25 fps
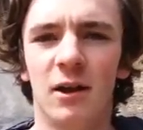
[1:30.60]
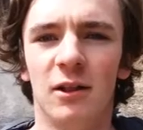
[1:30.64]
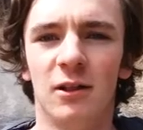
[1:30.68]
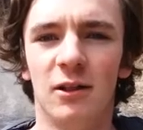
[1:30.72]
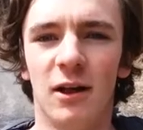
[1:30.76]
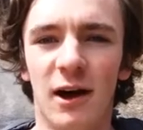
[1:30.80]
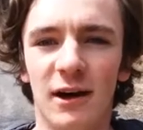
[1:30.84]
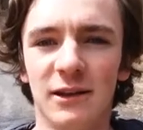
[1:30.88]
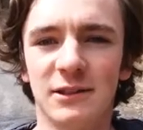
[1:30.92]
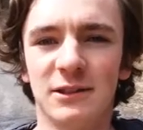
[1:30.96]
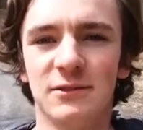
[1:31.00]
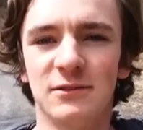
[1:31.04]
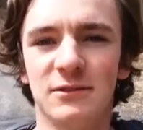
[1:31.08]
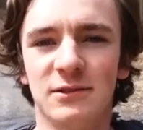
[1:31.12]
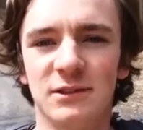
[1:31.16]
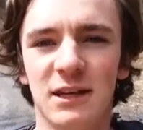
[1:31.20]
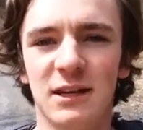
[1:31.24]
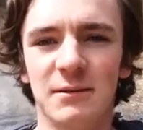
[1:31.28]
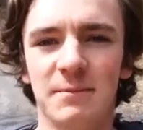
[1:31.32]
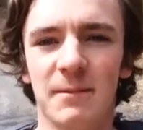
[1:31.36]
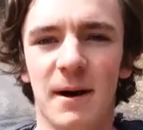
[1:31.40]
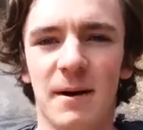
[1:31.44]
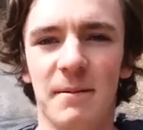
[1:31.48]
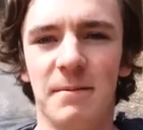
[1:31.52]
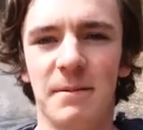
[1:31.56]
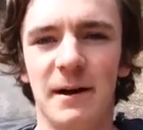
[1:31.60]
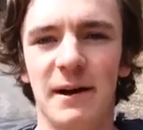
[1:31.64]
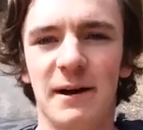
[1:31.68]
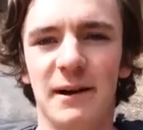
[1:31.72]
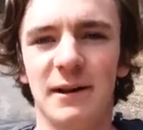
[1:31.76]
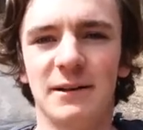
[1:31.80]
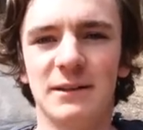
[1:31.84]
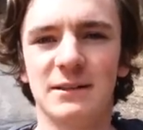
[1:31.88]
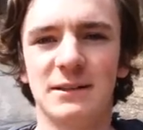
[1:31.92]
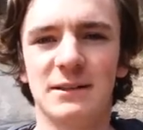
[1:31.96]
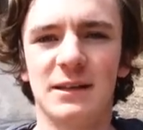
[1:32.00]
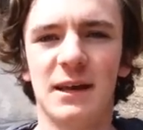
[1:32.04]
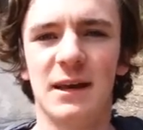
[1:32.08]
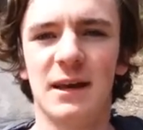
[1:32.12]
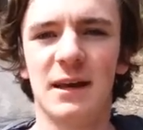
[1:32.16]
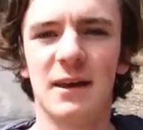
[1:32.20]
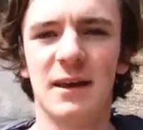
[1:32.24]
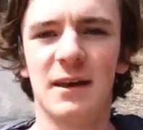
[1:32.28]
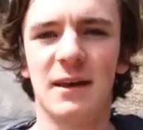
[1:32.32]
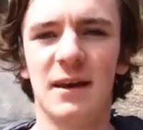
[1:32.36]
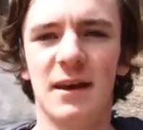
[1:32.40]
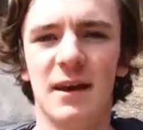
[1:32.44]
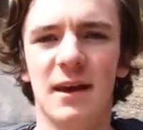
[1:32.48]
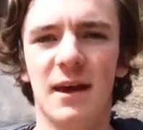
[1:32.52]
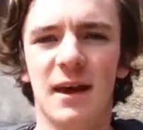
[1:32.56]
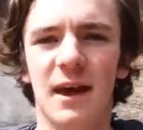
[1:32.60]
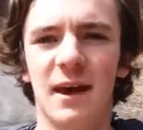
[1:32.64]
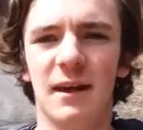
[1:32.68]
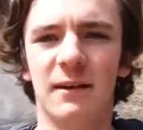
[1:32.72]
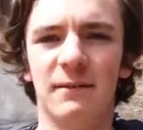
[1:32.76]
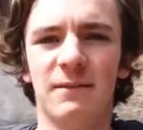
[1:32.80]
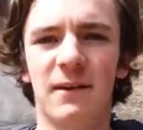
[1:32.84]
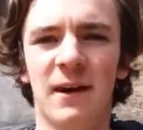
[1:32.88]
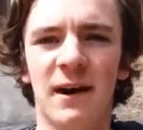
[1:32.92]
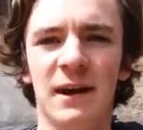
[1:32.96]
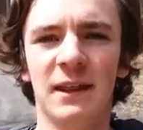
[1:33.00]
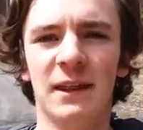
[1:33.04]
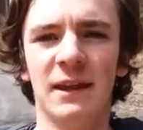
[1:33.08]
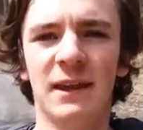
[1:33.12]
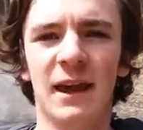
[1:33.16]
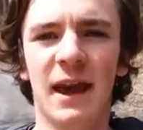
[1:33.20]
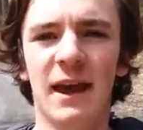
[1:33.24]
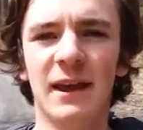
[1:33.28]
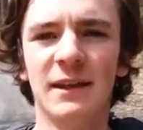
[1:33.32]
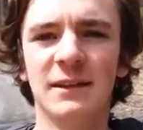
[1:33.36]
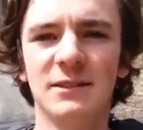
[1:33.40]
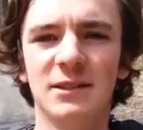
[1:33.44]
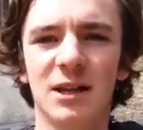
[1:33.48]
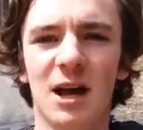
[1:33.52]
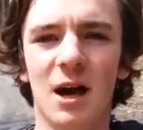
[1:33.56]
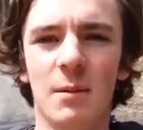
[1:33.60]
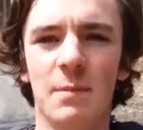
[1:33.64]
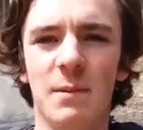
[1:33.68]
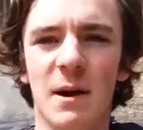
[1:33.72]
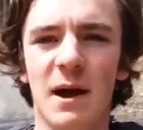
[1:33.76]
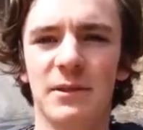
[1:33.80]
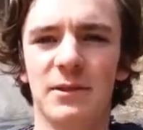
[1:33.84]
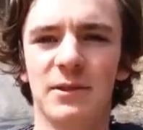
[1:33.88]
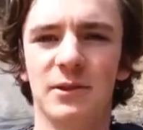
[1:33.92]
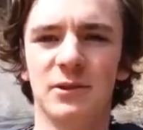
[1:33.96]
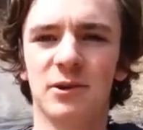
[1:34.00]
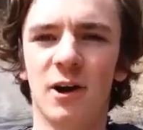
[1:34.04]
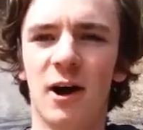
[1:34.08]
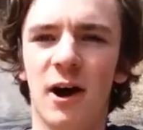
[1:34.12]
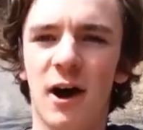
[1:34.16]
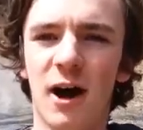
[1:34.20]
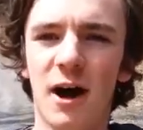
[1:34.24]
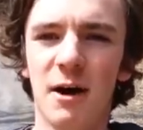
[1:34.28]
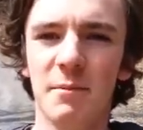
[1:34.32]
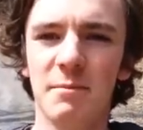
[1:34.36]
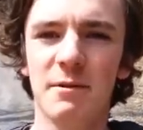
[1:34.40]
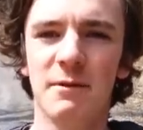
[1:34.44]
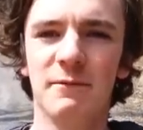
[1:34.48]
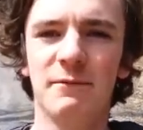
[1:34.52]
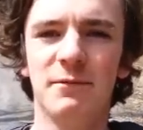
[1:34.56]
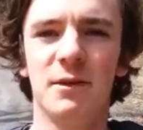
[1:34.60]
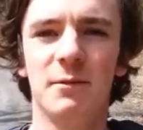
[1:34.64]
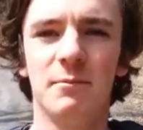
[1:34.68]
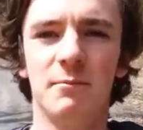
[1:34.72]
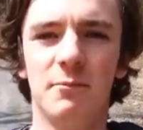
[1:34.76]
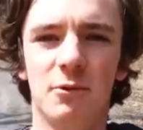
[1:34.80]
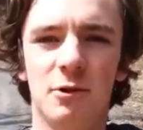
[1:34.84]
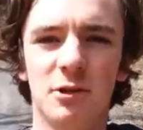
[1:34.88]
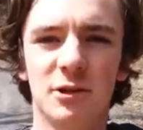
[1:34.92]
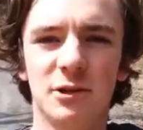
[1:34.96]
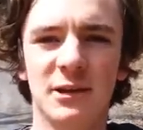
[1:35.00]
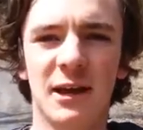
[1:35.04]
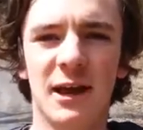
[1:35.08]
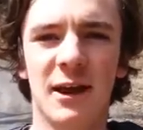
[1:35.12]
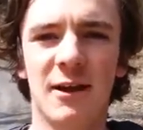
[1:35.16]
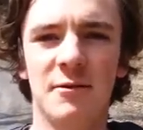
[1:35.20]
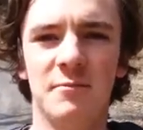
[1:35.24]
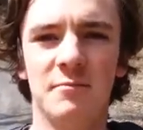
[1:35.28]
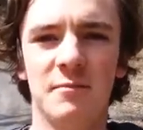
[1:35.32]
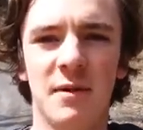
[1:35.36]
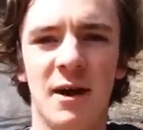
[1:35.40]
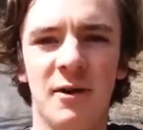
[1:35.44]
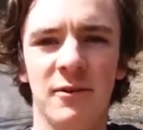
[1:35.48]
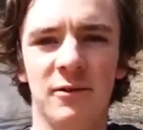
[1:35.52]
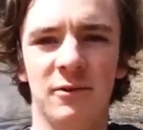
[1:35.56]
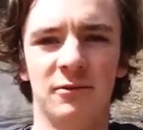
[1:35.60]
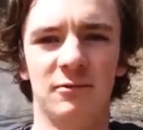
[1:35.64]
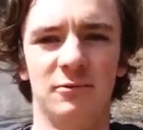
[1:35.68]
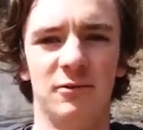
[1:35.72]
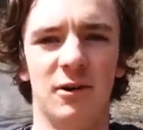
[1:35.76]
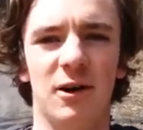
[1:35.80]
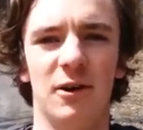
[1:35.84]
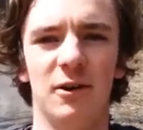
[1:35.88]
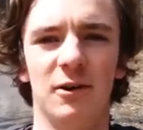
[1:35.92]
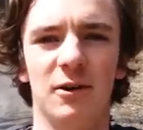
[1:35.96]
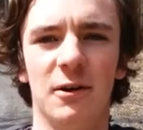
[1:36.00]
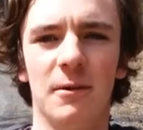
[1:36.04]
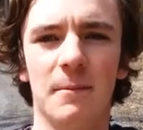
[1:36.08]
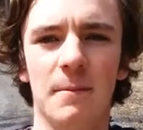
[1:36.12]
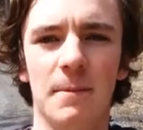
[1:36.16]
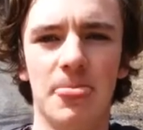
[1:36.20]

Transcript: lots of steep uphills, and finally ends up at the top of the Moortown Mountain Road.